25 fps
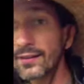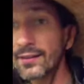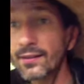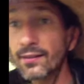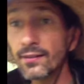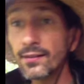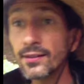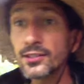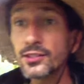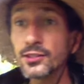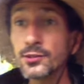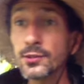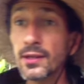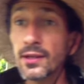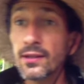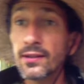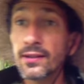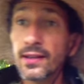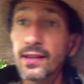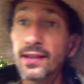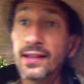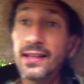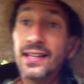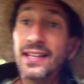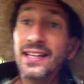in
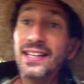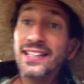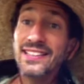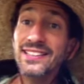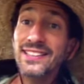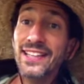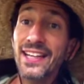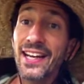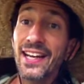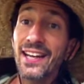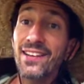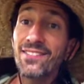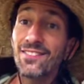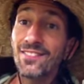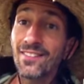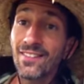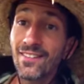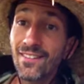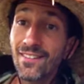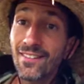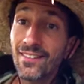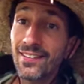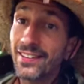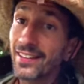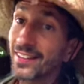Australia, Jeff
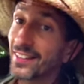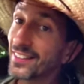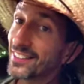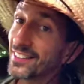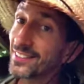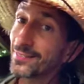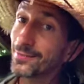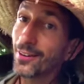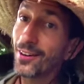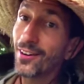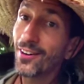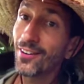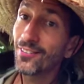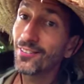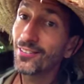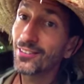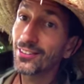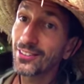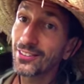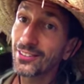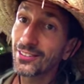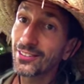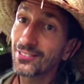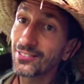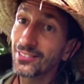Lawton, has some awful
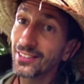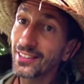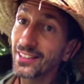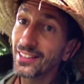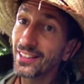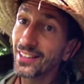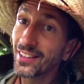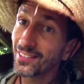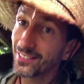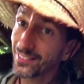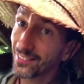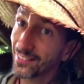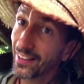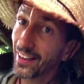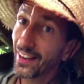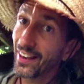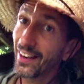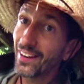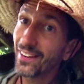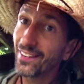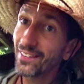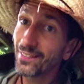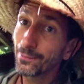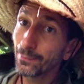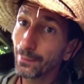good videos on
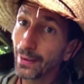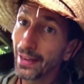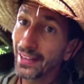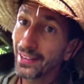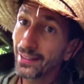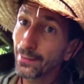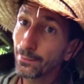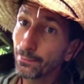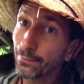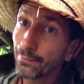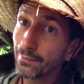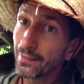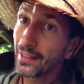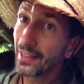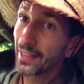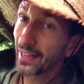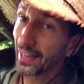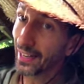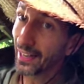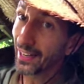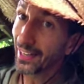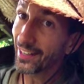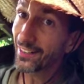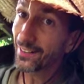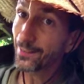how to make them,
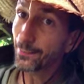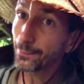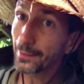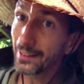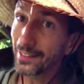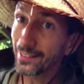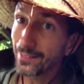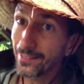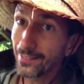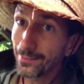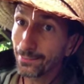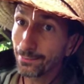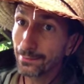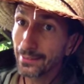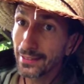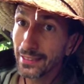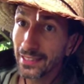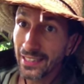how to build them.